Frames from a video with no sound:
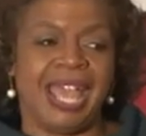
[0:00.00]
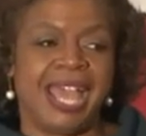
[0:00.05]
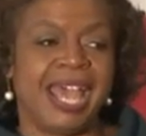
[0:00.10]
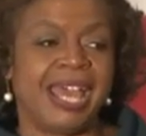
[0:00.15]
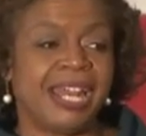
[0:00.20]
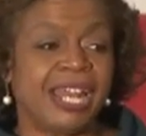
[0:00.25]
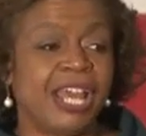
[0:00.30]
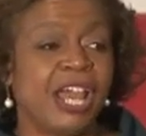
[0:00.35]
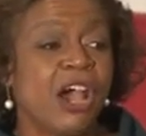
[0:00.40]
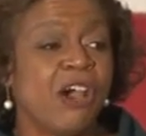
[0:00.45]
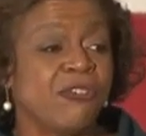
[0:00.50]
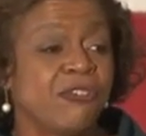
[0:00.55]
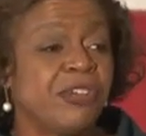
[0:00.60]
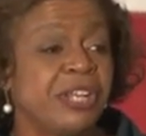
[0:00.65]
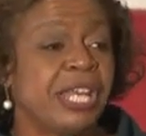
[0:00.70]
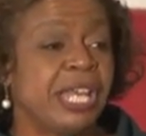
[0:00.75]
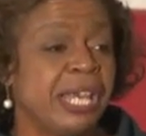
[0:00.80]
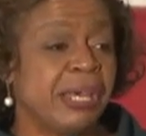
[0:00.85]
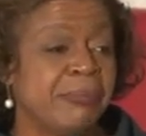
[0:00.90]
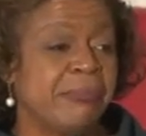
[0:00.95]
And I offered
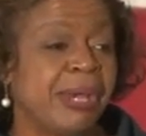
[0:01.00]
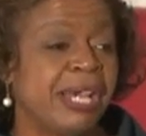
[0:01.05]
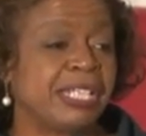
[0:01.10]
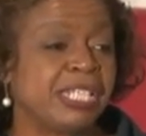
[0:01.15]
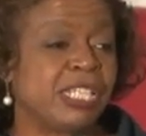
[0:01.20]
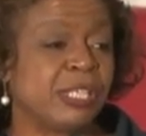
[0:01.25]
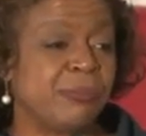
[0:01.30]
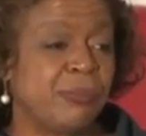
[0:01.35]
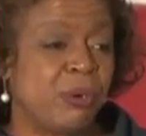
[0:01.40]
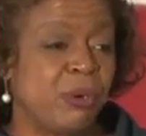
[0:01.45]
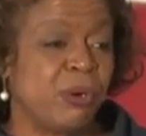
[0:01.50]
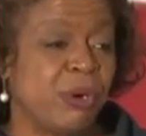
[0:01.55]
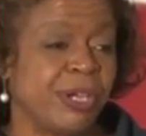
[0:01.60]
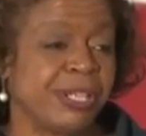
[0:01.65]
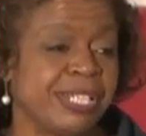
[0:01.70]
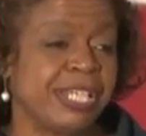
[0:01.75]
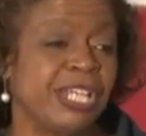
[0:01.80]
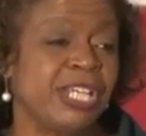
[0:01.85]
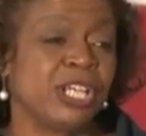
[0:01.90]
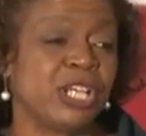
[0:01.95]
him my
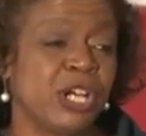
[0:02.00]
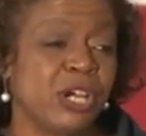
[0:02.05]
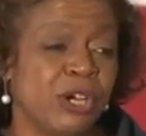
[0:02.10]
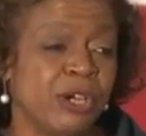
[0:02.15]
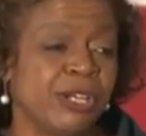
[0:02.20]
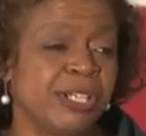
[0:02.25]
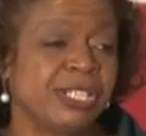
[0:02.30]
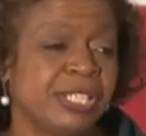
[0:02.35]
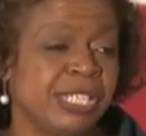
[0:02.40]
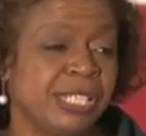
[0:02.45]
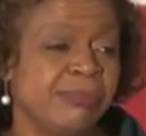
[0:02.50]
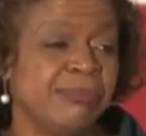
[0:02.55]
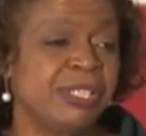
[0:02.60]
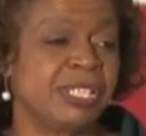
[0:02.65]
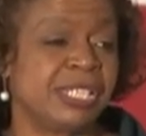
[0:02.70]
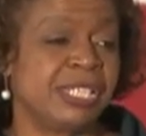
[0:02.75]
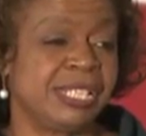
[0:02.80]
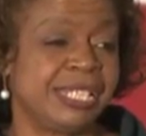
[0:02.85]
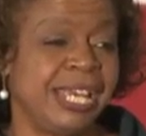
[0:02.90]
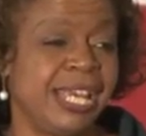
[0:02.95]
support and encouraged him
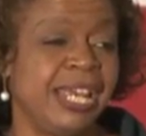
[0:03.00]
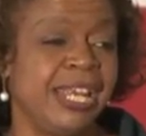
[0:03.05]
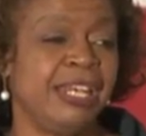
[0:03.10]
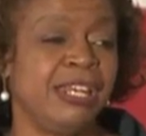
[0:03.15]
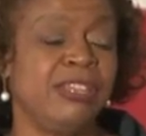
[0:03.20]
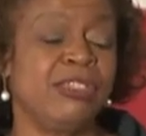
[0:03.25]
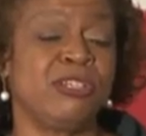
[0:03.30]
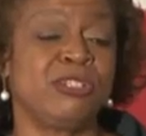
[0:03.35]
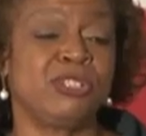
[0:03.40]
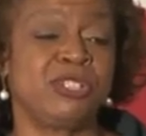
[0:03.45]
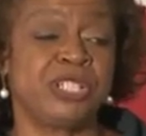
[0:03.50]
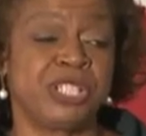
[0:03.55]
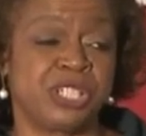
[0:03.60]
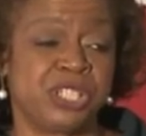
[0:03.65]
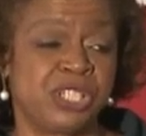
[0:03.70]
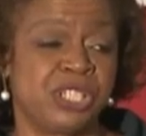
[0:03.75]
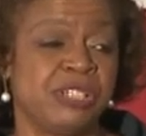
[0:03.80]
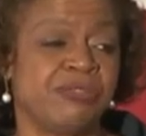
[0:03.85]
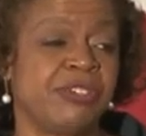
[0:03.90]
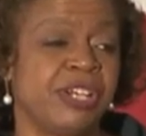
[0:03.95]
to stand in the
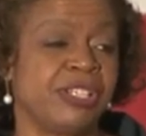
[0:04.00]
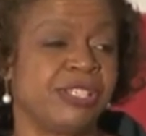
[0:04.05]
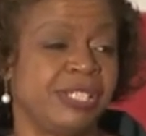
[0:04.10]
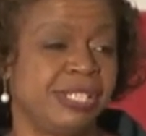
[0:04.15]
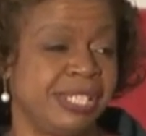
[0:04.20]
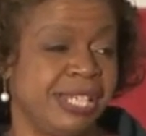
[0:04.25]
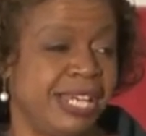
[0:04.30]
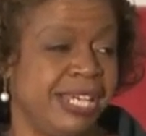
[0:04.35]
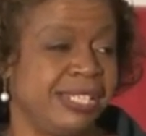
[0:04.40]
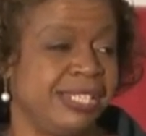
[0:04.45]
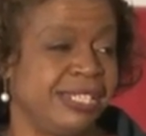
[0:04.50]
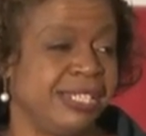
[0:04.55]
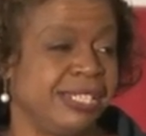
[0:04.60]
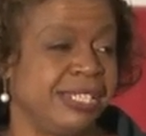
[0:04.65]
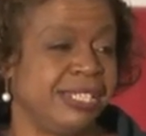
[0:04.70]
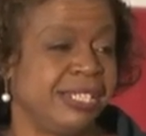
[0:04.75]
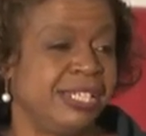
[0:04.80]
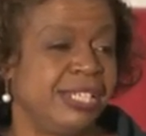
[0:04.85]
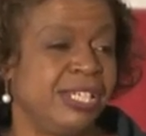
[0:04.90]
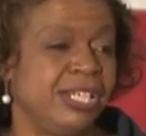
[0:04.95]
tradition of our state
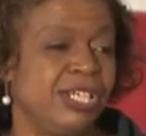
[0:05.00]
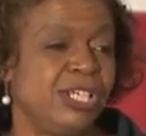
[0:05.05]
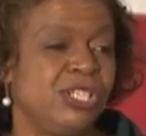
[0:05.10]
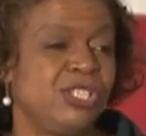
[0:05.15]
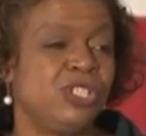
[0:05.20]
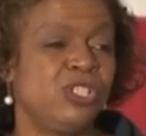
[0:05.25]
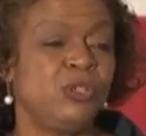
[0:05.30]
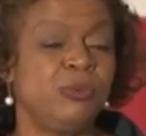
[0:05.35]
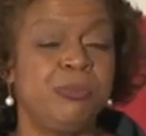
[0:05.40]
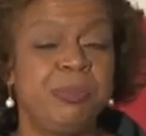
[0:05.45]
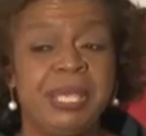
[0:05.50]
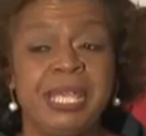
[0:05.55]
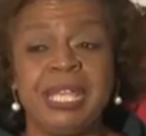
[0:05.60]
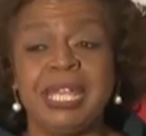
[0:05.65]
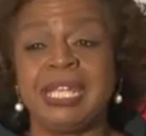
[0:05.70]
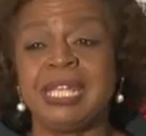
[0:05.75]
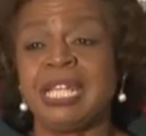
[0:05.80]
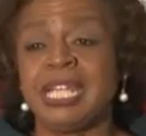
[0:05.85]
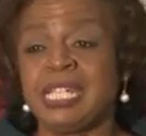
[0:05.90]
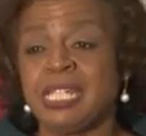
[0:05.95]
to be
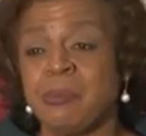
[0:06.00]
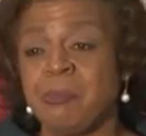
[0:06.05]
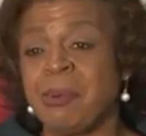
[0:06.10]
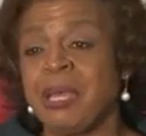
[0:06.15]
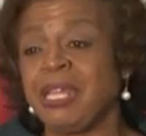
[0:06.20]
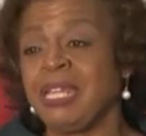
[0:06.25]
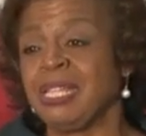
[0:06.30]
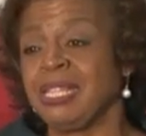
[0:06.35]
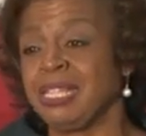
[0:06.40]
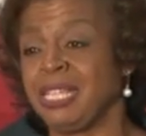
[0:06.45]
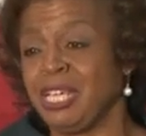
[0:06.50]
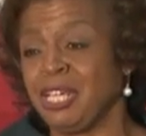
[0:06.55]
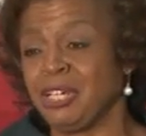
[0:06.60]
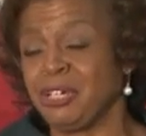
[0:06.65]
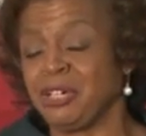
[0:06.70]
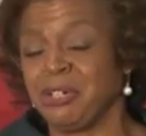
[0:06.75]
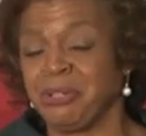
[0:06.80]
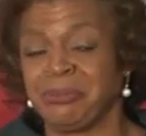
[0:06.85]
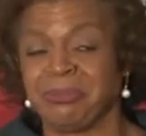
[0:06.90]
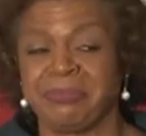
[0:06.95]
an independent
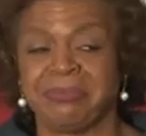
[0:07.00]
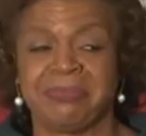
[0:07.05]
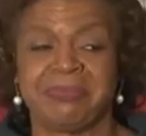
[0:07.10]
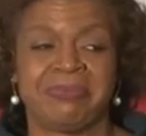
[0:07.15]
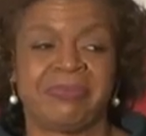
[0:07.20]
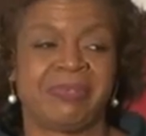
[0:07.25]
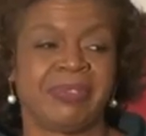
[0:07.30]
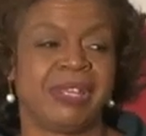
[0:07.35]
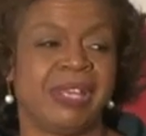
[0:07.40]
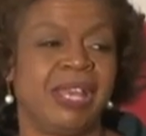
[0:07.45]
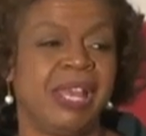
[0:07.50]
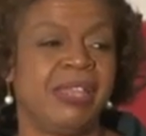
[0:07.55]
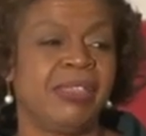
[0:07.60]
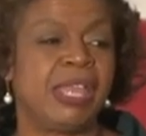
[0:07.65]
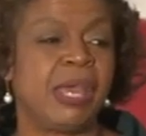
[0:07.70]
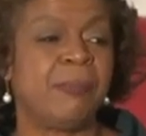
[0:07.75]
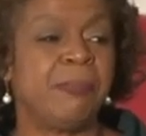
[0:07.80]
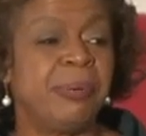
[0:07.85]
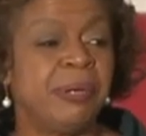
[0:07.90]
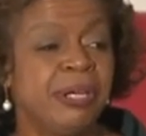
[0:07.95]
leader
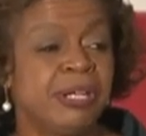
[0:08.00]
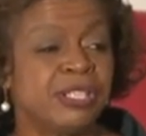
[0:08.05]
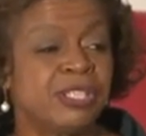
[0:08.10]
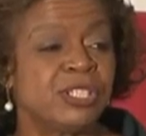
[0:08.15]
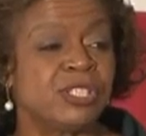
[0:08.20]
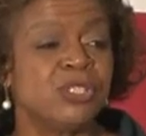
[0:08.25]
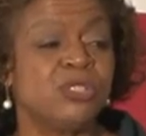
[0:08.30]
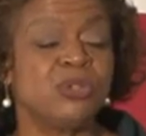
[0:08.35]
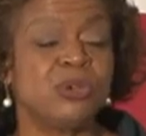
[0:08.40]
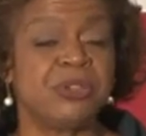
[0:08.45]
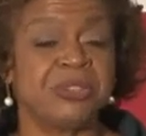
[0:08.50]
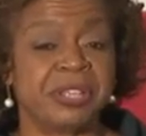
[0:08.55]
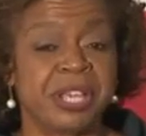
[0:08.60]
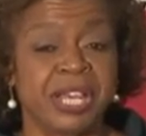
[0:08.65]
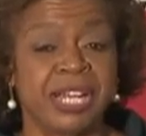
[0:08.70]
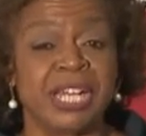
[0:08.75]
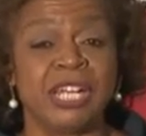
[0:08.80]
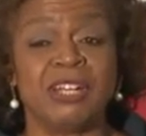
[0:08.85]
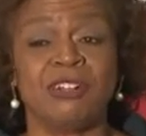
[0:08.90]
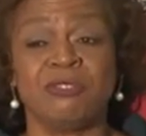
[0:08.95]
that puts North
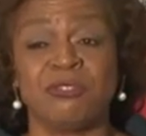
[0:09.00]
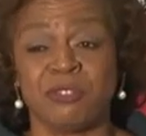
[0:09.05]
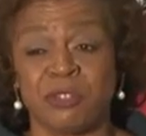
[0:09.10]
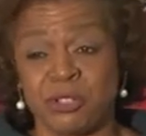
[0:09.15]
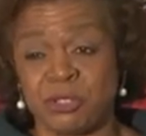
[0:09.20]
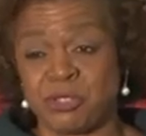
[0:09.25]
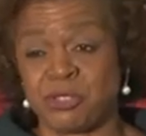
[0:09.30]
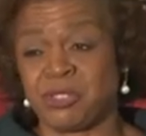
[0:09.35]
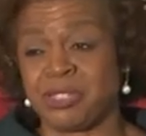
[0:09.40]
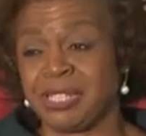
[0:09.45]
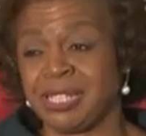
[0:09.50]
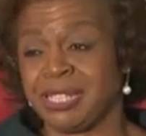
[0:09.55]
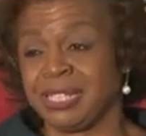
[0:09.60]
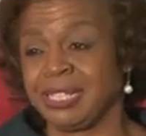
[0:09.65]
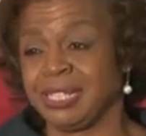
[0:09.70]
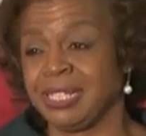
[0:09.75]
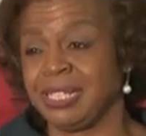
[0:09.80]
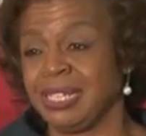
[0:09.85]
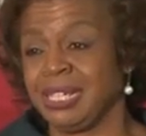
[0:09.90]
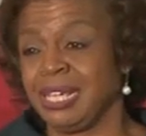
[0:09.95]
Carolina first.
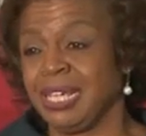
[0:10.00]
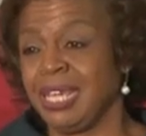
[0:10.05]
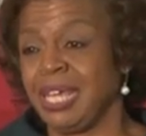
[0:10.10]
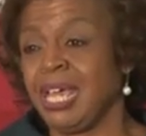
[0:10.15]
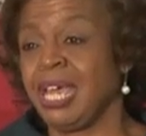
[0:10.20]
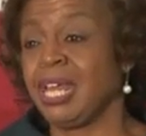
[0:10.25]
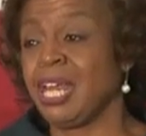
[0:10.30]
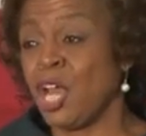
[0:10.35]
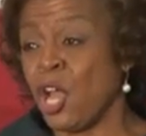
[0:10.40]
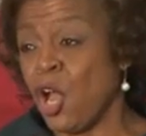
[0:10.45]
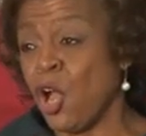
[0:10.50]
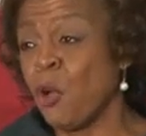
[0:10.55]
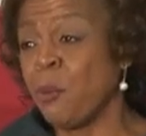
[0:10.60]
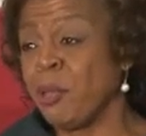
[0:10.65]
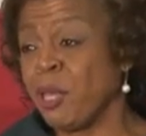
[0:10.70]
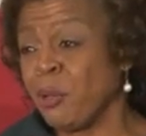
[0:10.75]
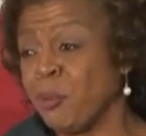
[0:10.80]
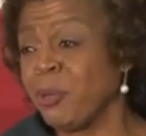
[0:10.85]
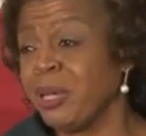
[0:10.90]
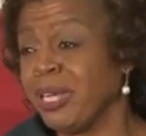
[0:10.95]
And I
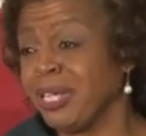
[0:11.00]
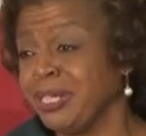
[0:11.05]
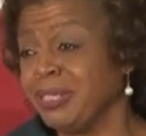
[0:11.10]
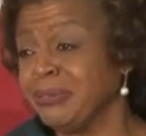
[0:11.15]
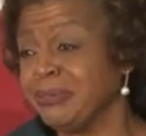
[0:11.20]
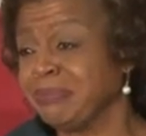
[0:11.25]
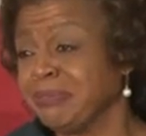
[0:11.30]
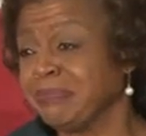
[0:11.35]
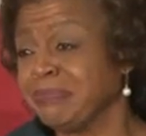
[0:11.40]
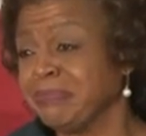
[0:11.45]
hope he will.